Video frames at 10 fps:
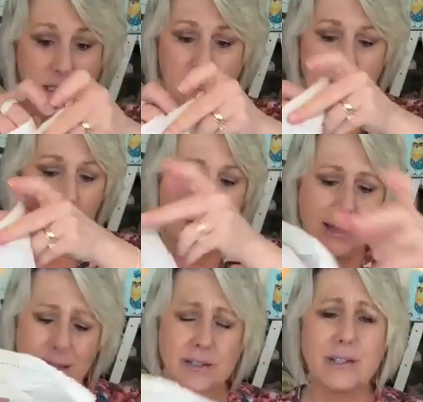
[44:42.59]
So,
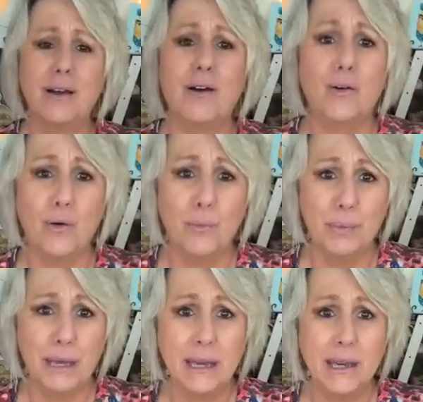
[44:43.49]
and there's a
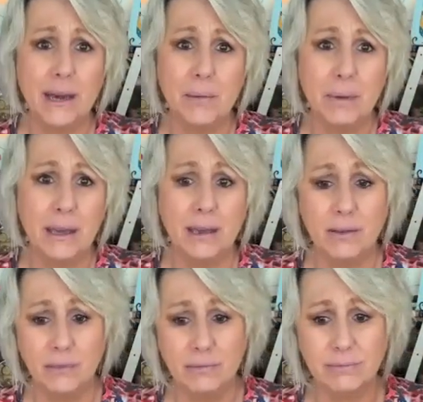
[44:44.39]
whole big
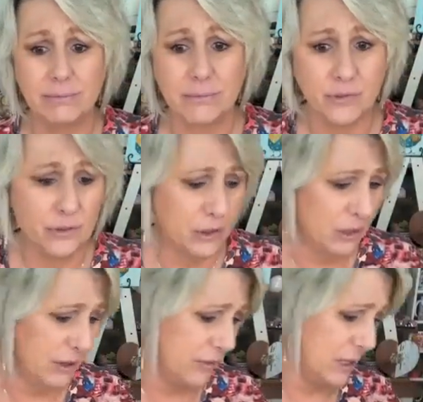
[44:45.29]
cubby
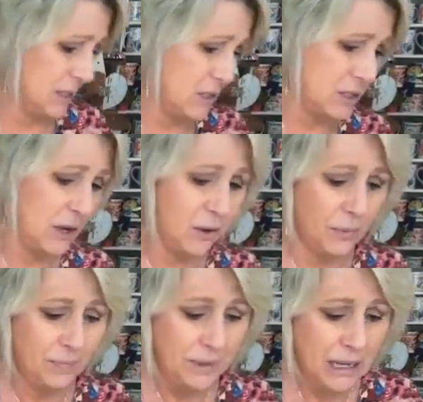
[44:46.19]
full of it.
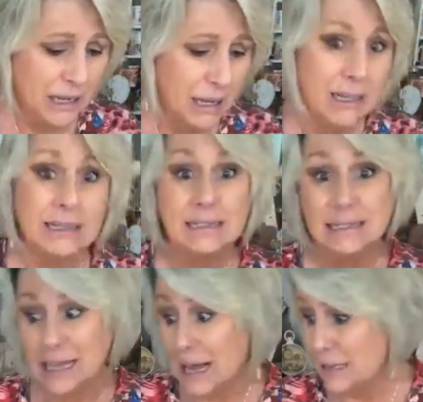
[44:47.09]
So,
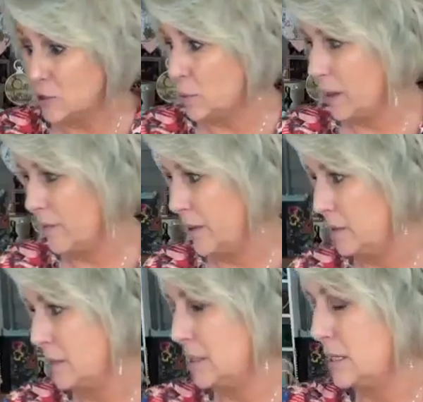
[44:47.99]
that's what I
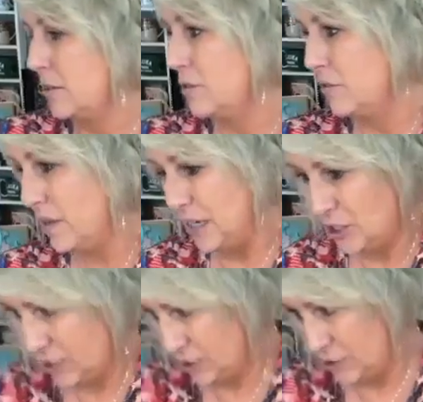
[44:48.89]
found at Southern
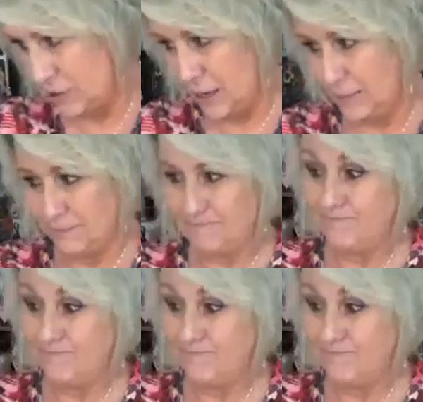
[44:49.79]
Vintage yesterday.